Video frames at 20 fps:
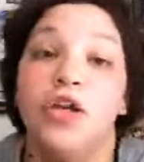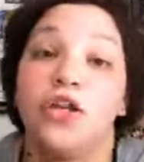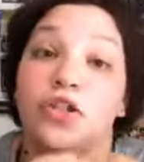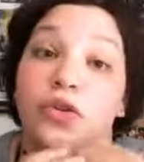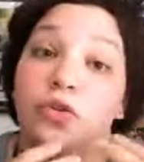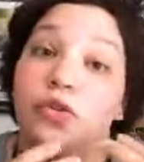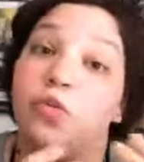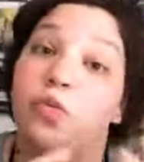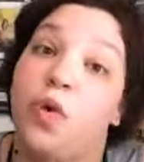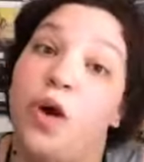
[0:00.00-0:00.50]

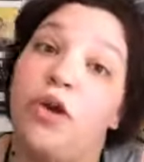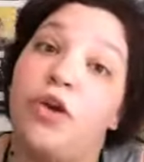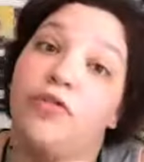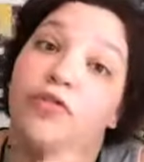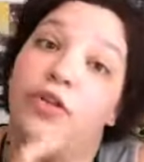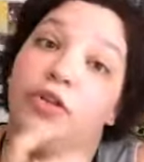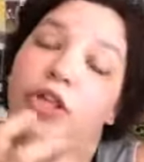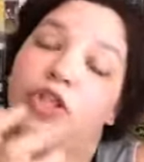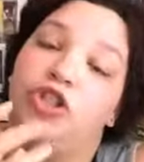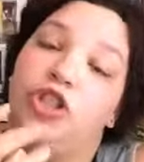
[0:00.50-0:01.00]
So it's
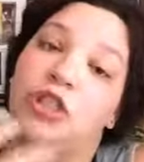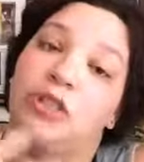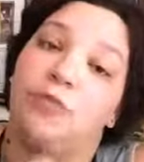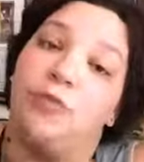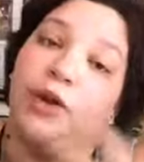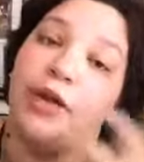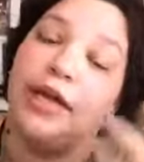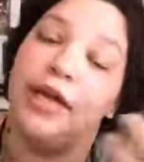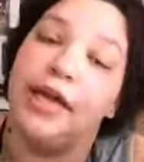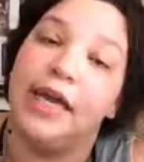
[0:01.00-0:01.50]
wonderful that she's
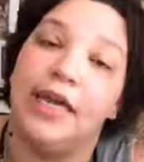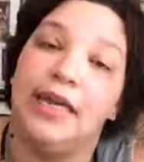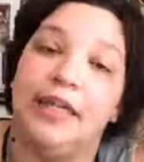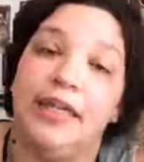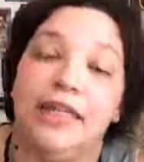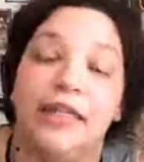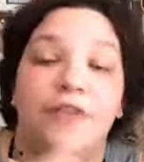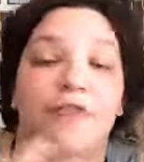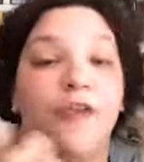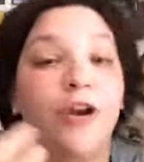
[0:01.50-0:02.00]
bringing in
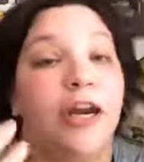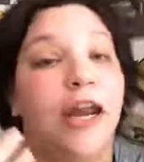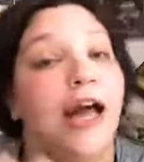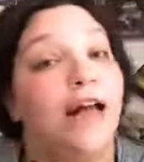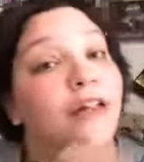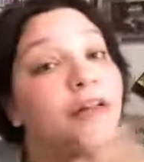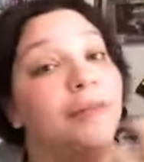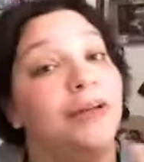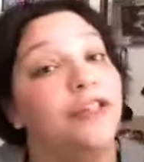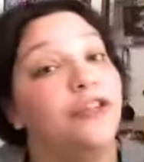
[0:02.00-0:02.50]
the different
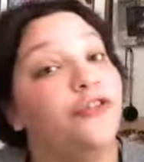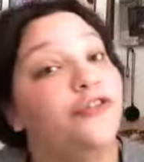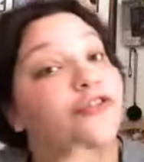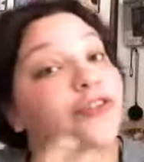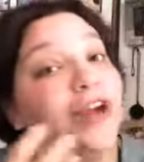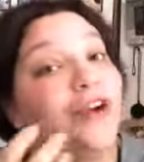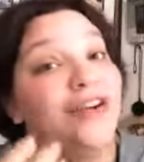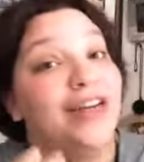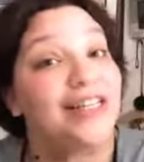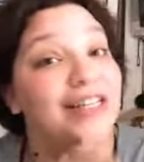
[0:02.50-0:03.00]
elemental
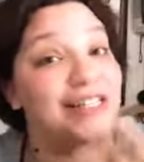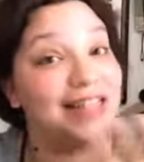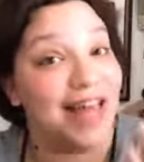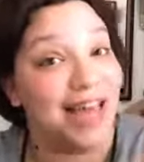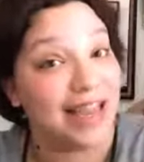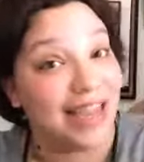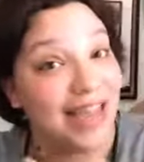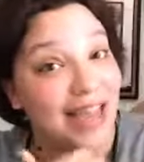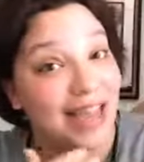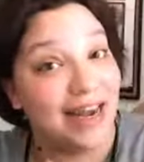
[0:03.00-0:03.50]
fairies
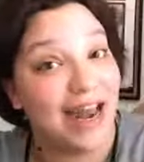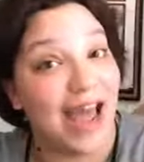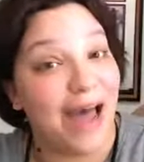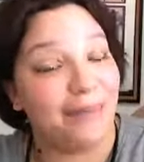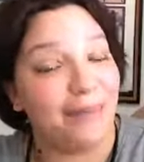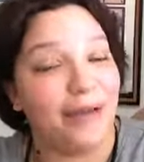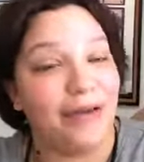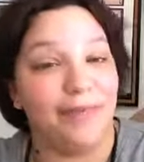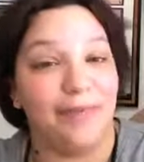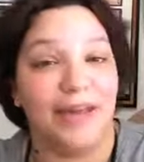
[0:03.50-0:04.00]
that can
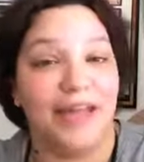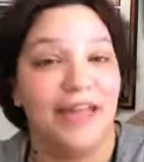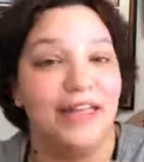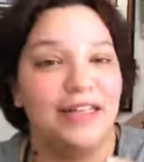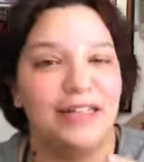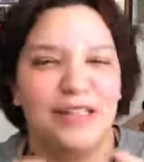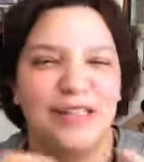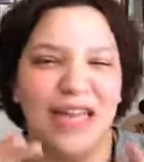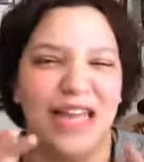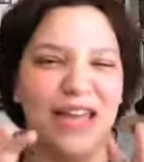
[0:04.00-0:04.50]
happen
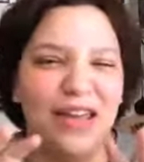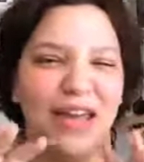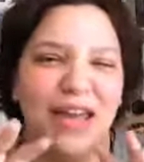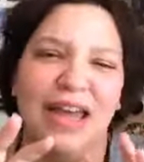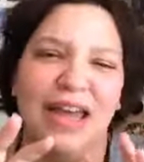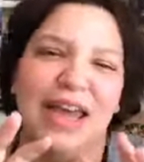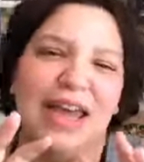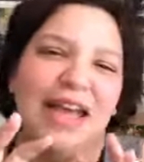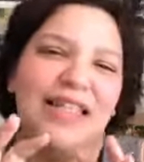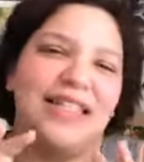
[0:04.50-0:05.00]
because
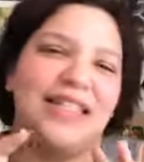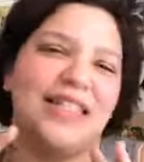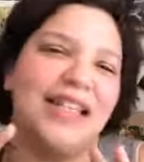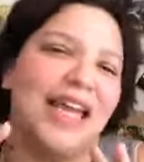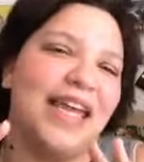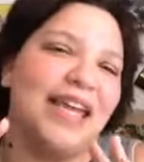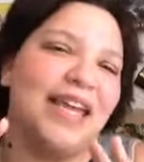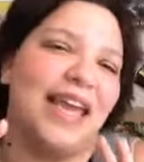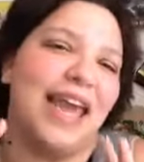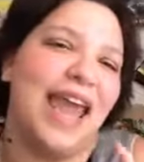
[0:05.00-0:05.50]
it's
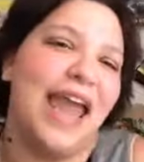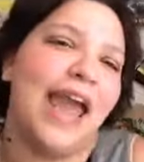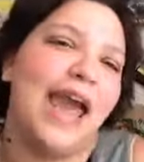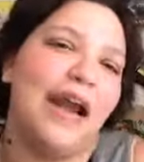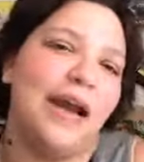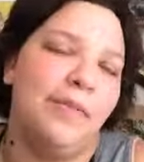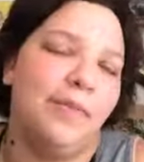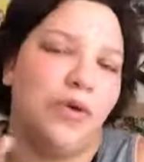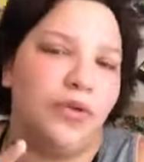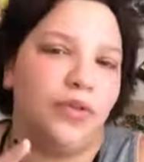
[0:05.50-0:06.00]
like
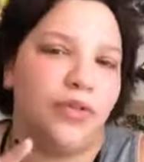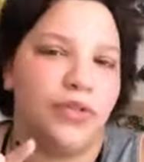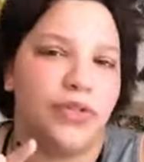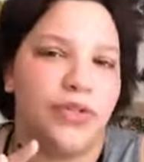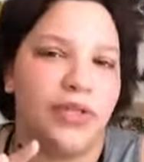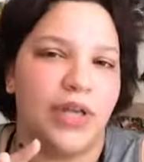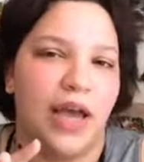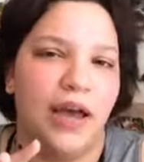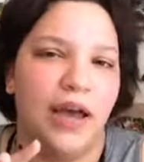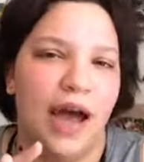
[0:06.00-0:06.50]

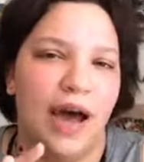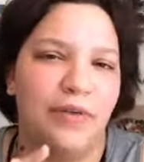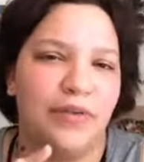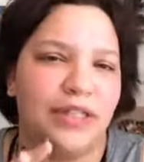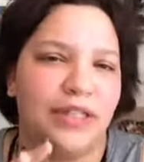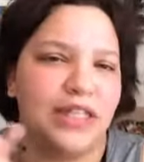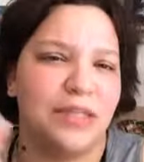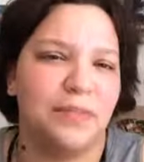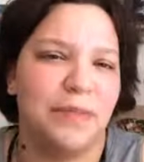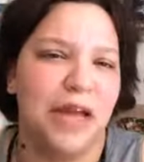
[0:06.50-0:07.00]
animals. I
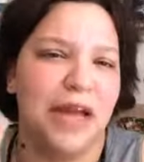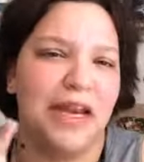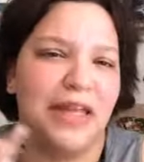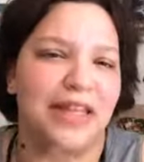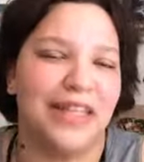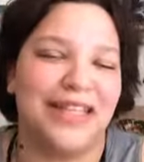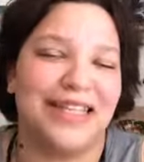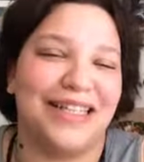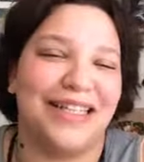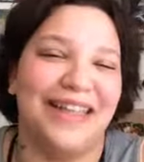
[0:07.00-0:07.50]
was
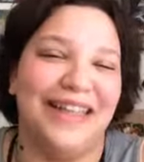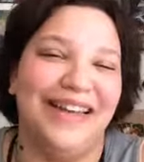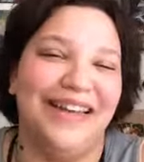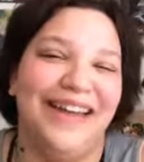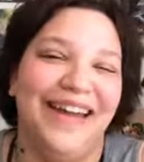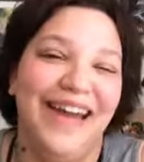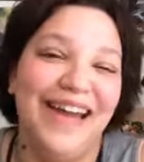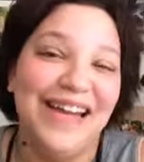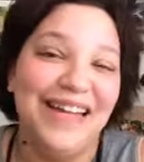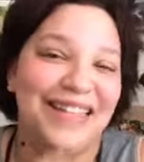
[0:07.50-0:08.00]
explaining this
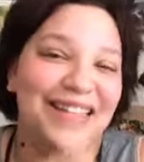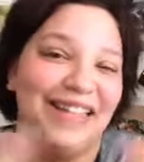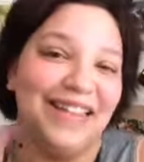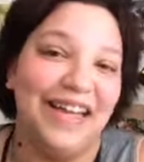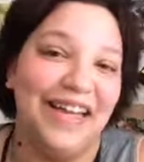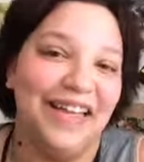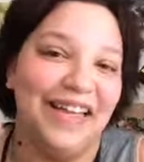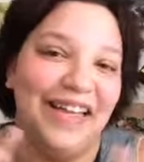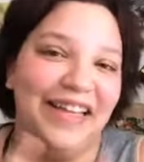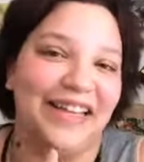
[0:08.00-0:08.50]
to
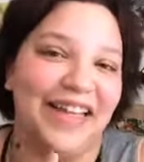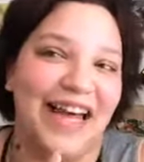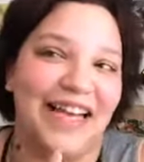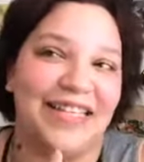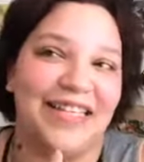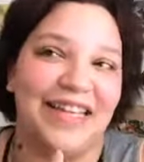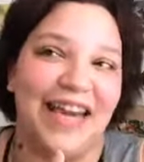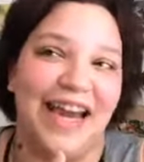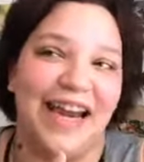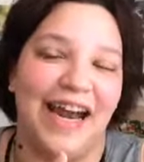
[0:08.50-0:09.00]
Lily
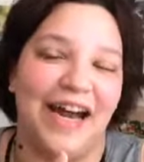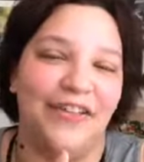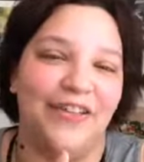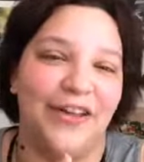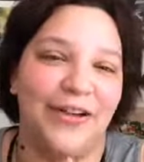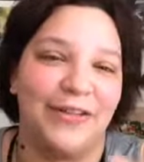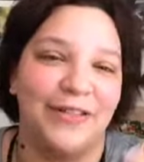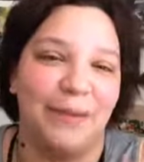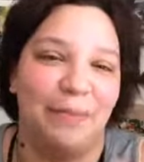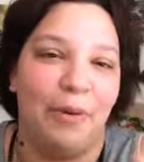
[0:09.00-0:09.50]
last night, how
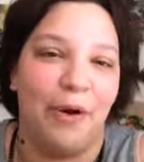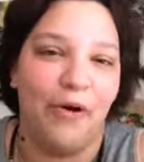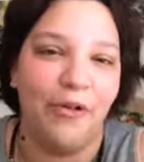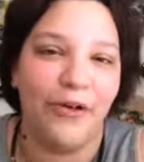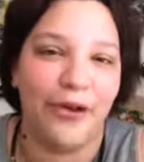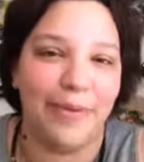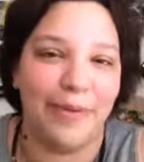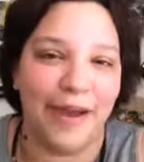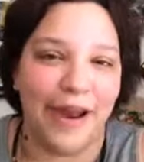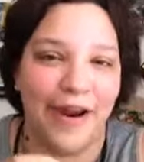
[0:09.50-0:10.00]
there's a
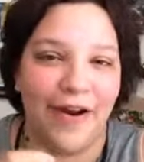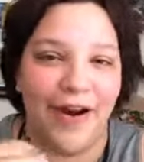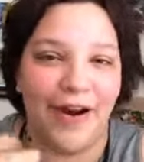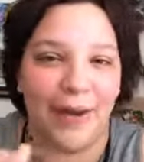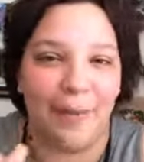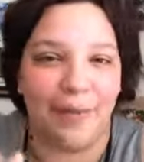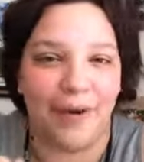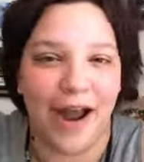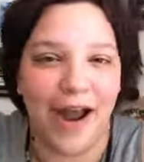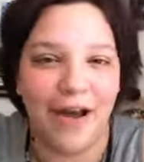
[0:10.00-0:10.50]
polar bear
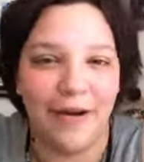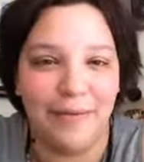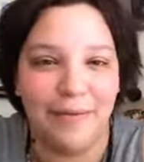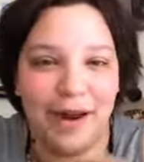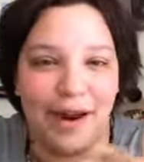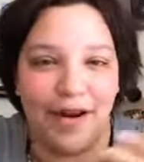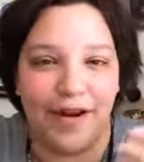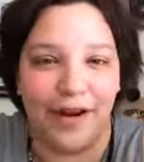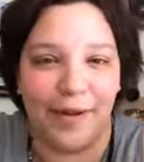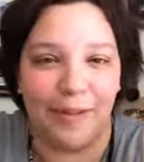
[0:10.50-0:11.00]
and a brown
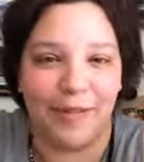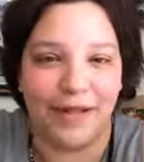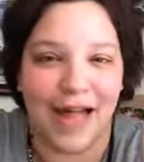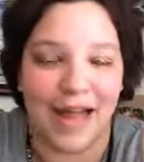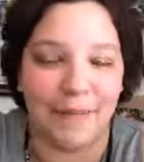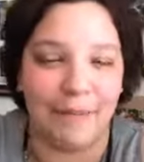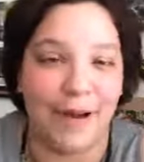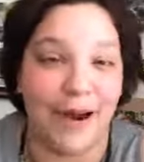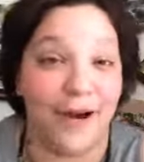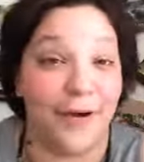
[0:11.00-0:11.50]
bear and a
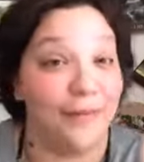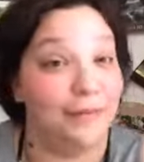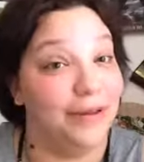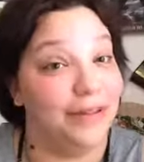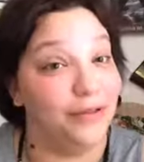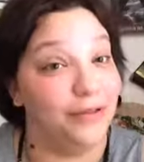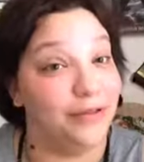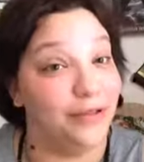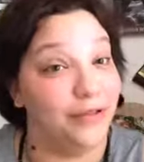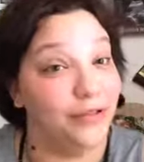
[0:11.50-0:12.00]
black bear,
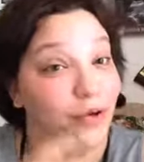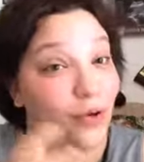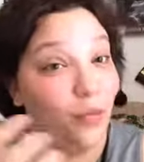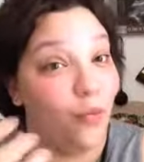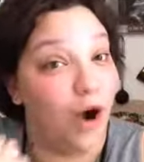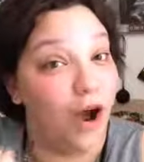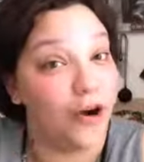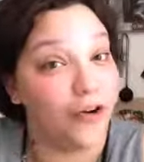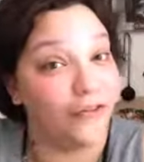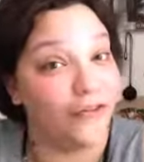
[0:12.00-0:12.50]
but there's also
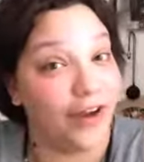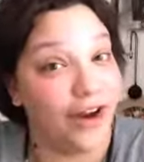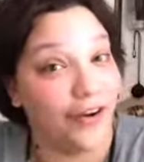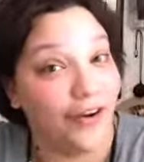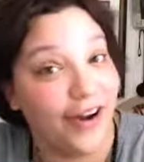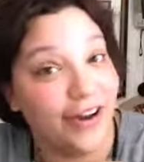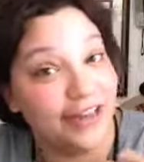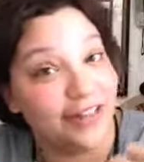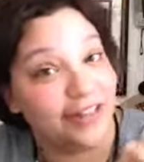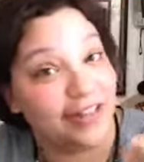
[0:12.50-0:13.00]
water
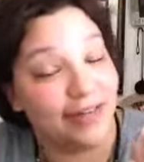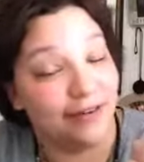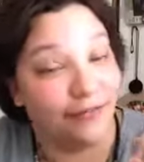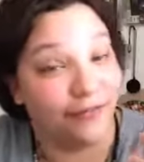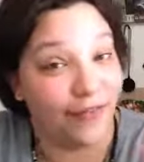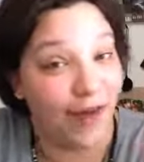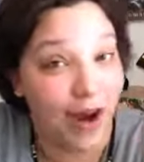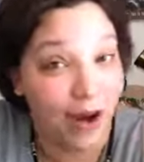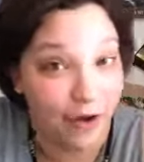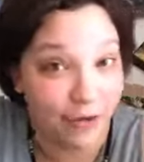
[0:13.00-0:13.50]
fairies
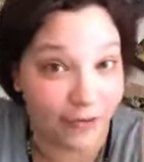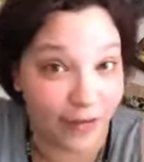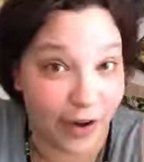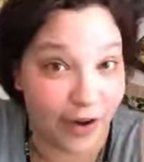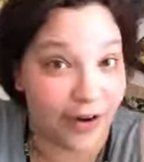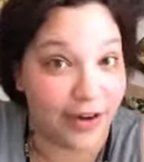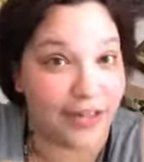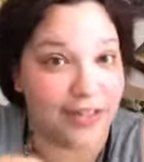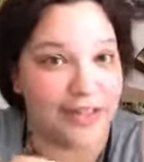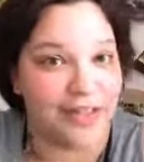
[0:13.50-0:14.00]
and fire
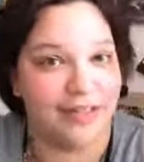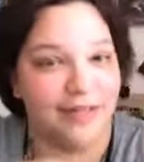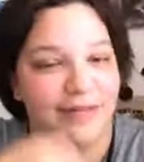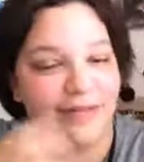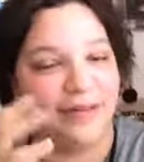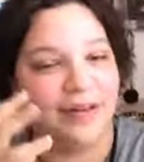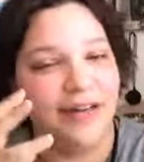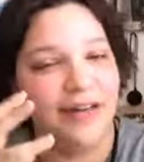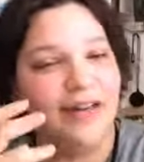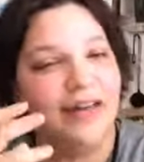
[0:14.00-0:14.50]
fairies
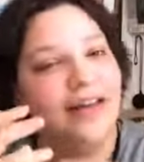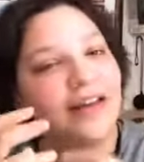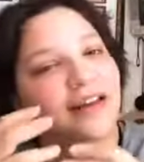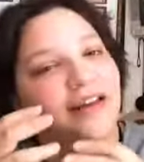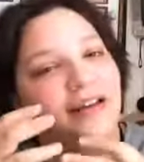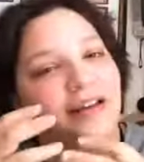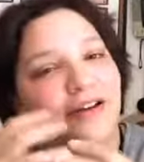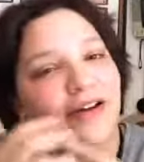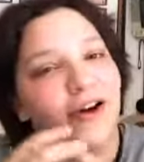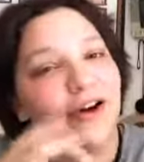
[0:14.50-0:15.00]
and
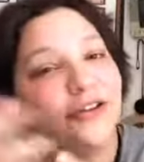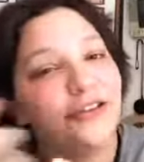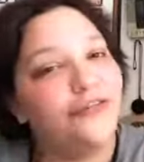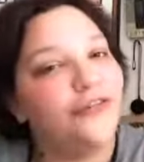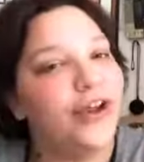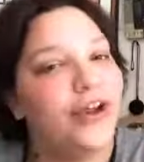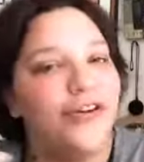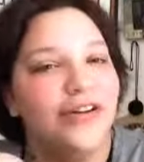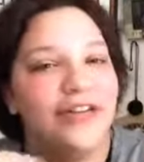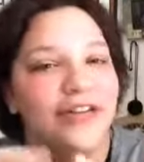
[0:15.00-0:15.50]
earth
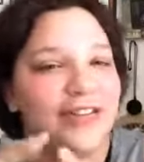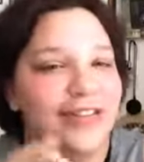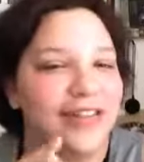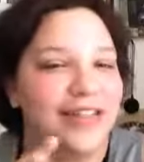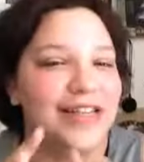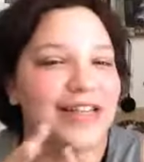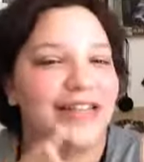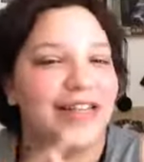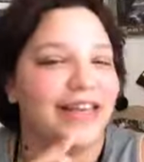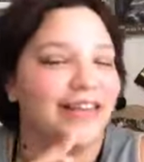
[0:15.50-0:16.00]
fairies
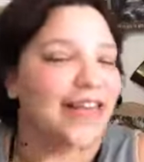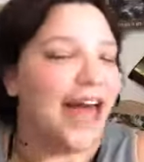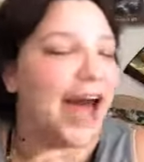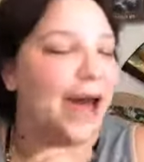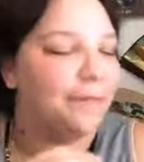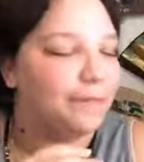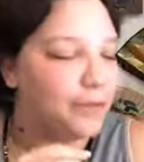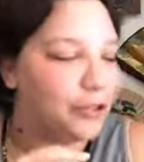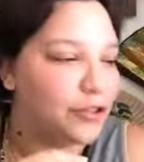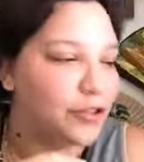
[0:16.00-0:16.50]
and things like
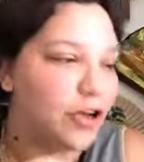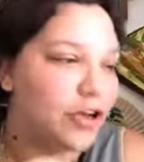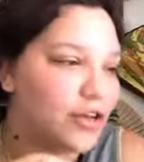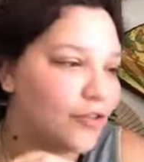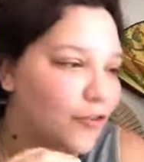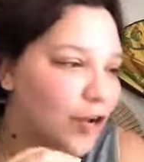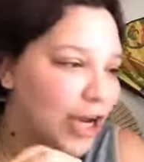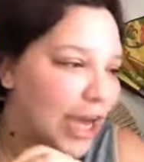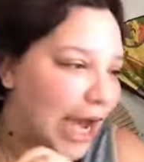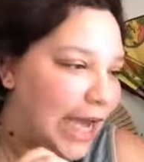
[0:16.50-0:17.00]
that. There's all
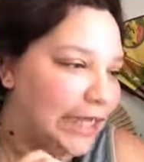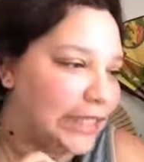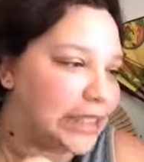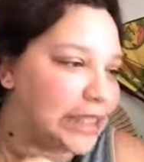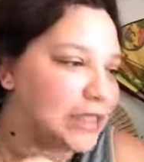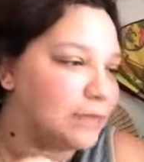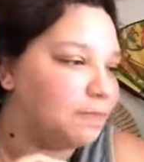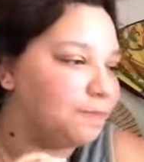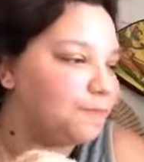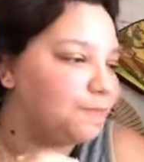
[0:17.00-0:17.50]
different
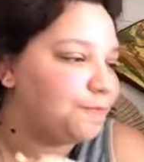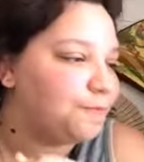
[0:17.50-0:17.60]
kinds.